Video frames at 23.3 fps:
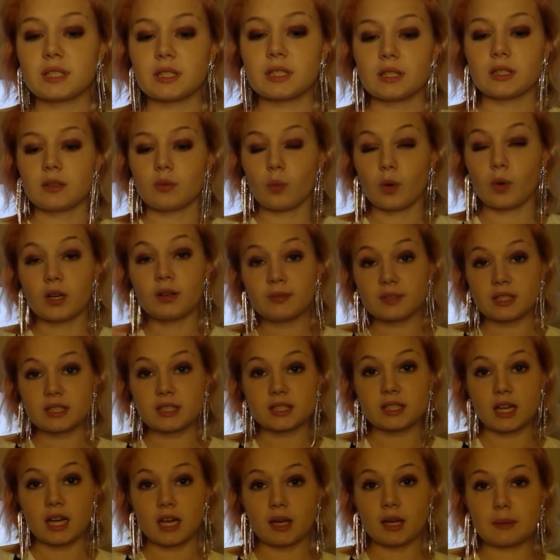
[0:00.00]
one of these
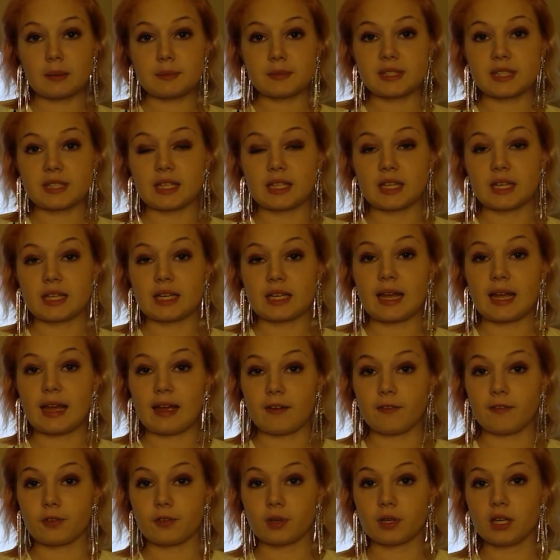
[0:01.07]
comes in
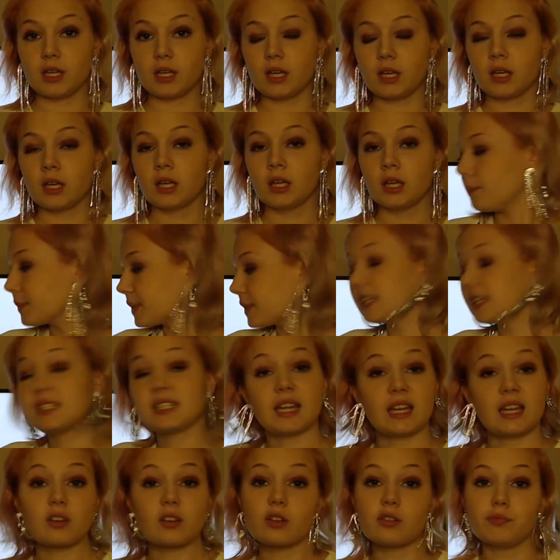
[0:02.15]
every
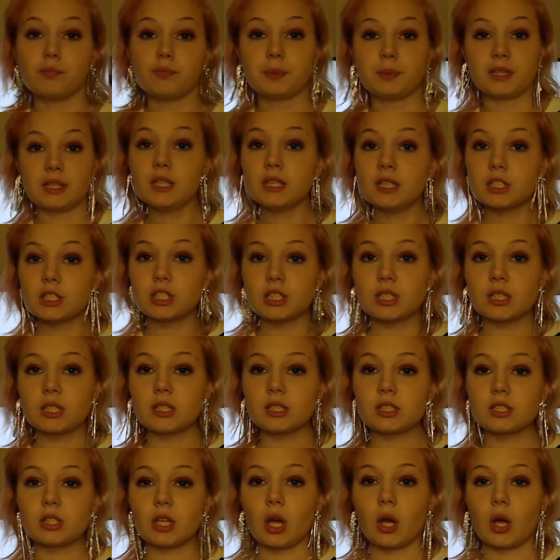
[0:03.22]
container of bleach,
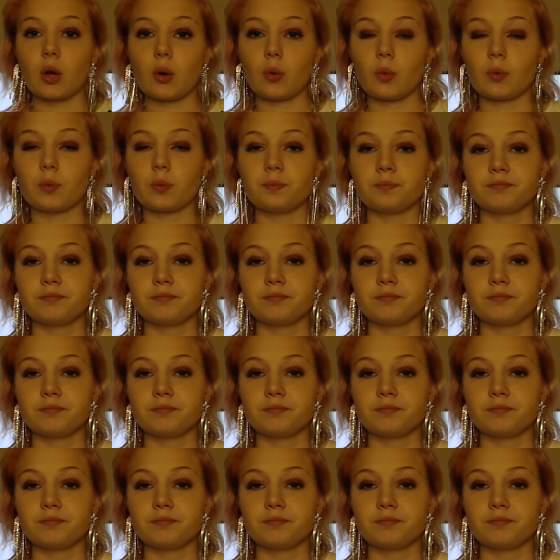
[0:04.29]
so